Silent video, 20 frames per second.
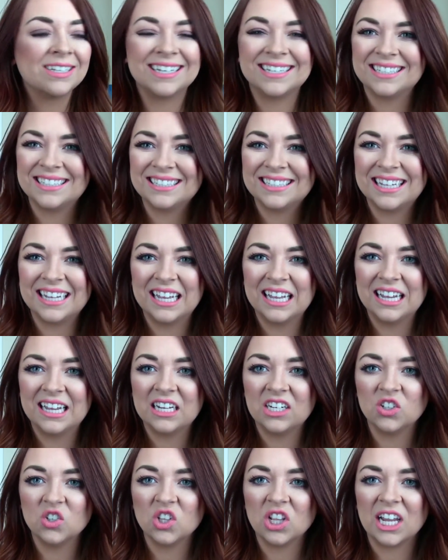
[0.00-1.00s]
And that
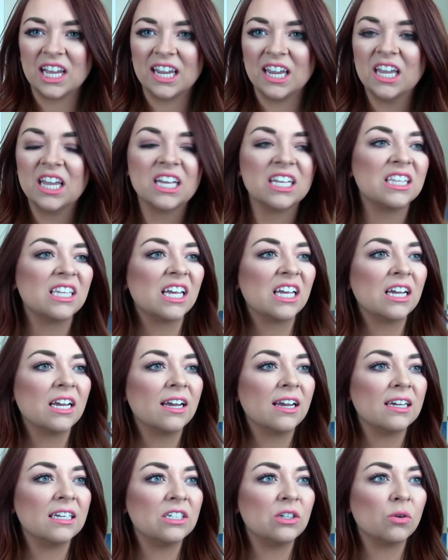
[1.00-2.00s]
I don't like.
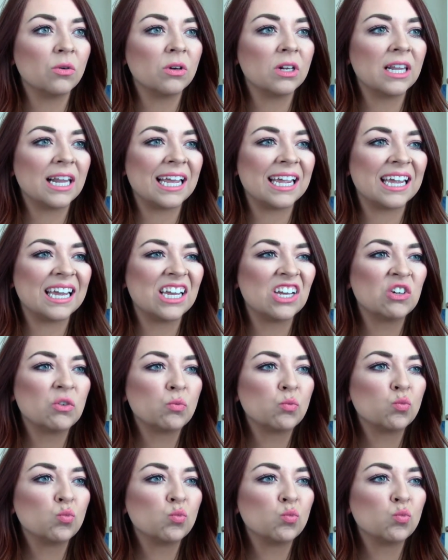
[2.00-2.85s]
That I don't like.